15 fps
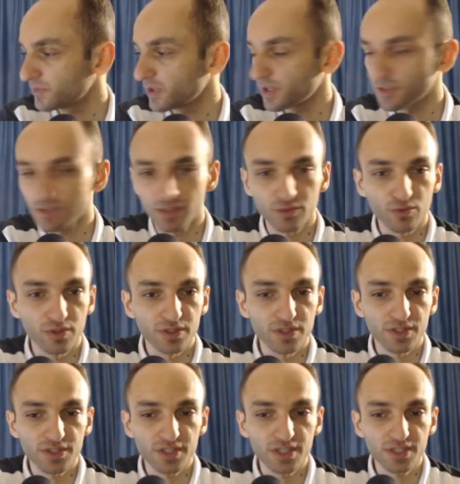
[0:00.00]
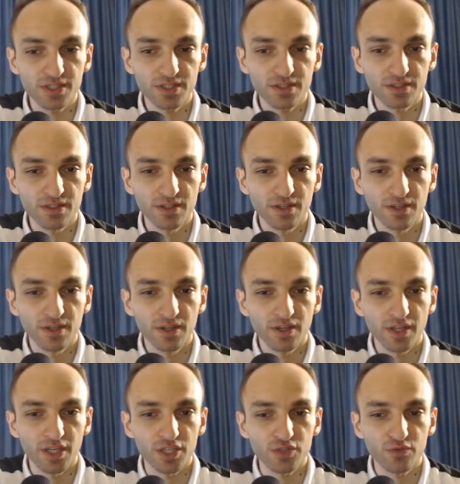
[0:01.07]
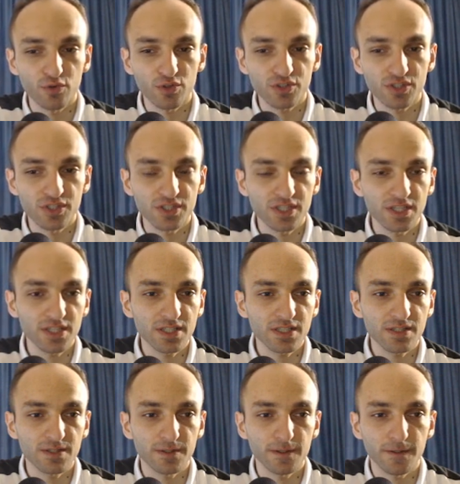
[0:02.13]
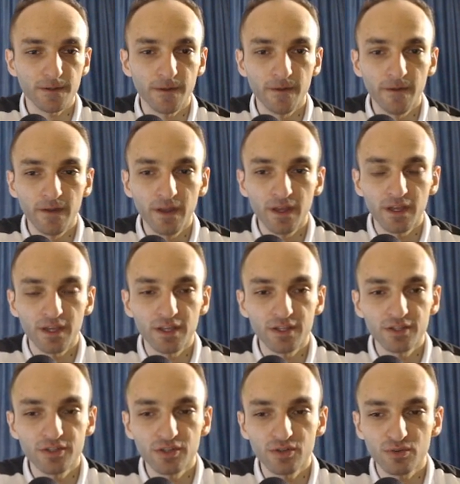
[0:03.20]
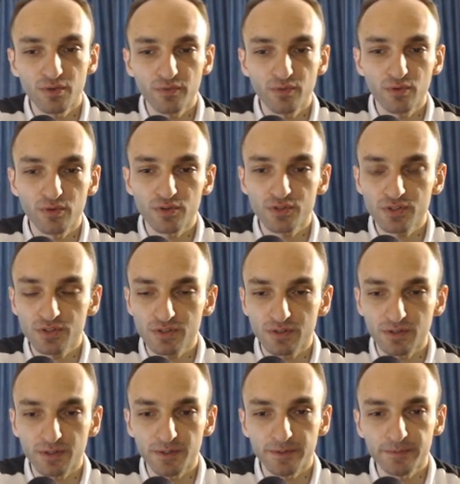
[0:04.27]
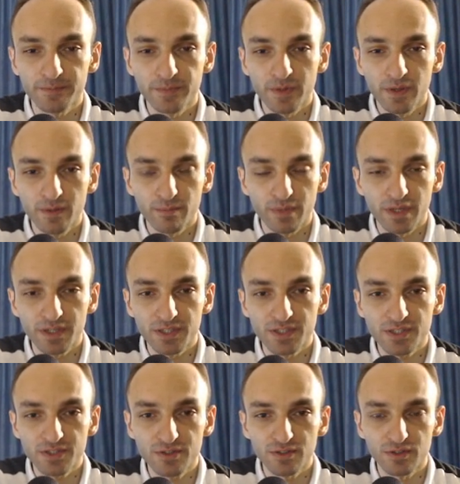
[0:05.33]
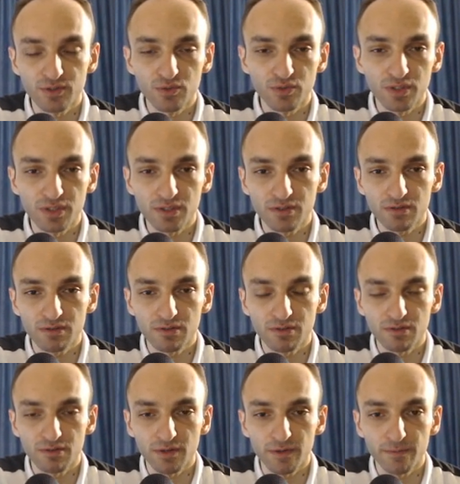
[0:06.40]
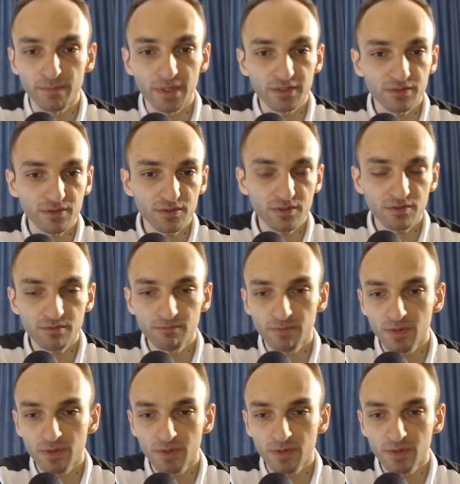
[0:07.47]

yes, and queen d6, h4 c6, and here, of course, black is doing better.